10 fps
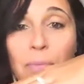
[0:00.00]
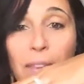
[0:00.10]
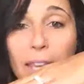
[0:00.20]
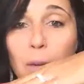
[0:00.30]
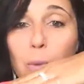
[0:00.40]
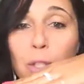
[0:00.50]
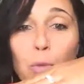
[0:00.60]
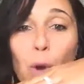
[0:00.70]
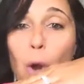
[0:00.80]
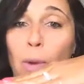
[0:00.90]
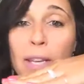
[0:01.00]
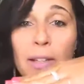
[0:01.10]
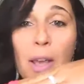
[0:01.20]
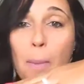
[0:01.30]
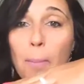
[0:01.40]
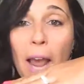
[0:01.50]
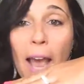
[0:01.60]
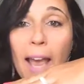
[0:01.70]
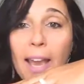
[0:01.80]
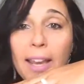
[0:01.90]
It was growing, but
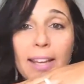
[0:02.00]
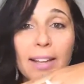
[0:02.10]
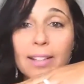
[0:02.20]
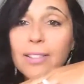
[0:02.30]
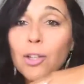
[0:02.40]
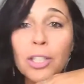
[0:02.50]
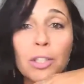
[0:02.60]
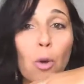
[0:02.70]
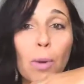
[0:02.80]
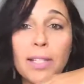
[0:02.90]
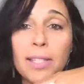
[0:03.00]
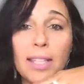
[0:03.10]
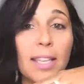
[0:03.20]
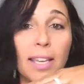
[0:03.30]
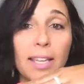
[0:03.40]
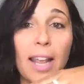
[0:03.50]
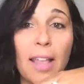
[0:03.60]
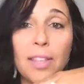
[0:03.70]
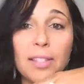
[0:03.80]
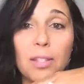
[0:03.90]
I couldn't always see it.
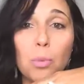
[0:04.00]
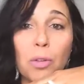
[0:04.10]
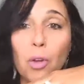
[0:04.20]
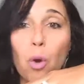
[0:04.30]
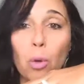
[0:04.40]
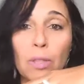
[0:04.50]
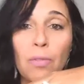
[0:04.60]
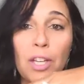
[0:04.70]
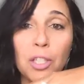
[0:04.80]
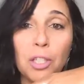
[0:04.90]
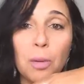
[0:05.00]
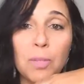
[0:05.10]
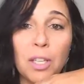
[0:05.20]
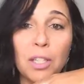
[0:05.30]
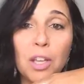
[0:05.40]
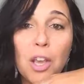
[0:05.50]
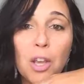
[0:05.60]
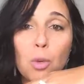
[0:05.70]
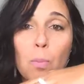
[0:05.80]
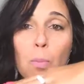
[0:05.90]
And this is where the cultivation comes in.
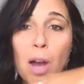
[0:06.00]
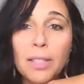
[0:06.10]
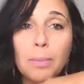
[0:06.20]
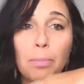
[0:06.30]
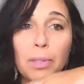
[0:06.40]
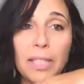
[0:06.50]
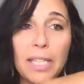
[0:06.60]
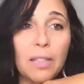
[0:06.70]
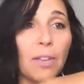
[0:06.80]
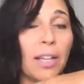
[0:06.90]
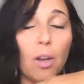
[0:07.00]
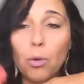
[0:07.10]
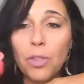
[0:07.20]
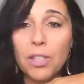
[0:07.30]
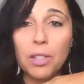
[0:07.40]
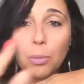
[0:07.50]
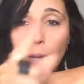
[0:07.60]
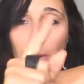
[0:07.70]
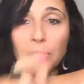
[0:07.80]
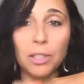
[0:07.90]
You must believe. And this is
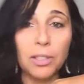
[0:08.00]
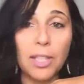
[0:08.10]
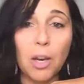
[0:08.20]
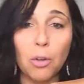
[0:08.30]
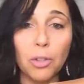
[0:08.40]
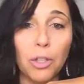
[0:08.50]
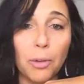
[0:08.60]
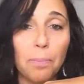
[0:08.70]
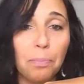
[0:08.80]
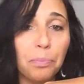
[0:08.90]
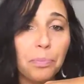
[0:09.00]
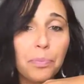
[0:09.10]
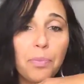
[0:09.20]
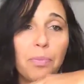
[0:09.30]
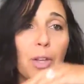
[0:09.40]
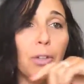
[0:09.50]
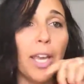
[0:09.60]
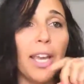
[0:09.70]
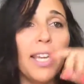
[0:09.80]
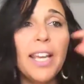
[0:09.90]
what I was going to say earlier.
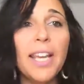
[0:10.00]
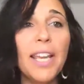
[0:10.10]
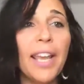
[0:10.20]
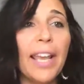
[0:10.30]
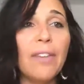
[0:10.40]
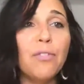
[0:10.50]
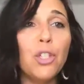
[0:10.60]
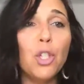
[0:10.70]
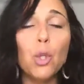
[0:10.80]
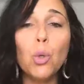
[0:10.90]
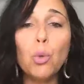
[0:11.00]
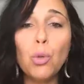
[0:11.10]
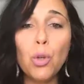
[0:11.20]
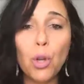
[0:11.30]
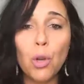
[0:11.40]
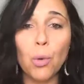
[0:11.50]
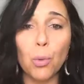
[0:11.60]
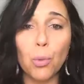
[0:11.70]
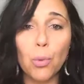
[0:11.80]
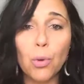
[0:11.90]
Okay? If you
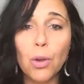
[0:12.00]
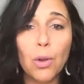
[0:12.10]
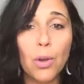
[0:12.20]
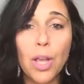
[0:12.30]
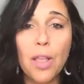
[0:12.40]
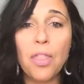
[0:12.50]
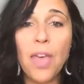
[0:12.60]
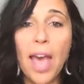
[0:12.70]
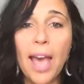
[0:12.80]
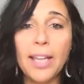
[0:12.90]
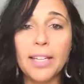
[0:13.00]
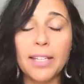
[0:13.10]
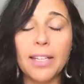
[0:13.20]
knew that